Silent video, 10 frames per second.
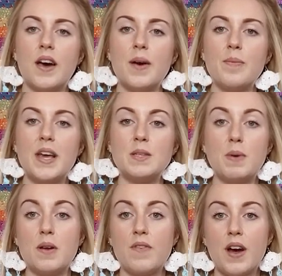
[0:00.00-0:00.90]
Um, it's
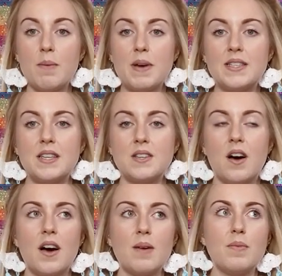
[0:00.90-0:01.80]
been a very busy
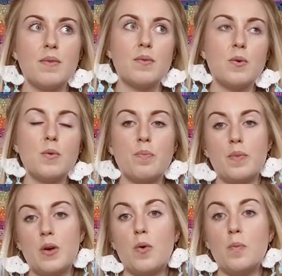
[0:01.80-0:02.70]
time,
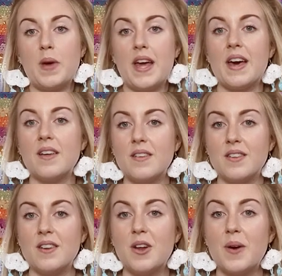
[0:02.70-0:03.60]
albeit
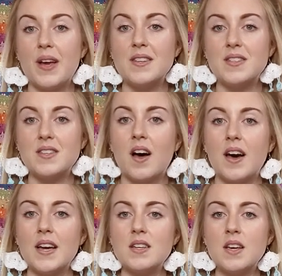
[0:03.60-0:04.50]
you know
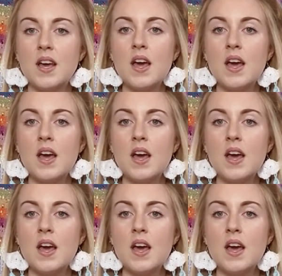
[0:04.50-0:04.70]
inside.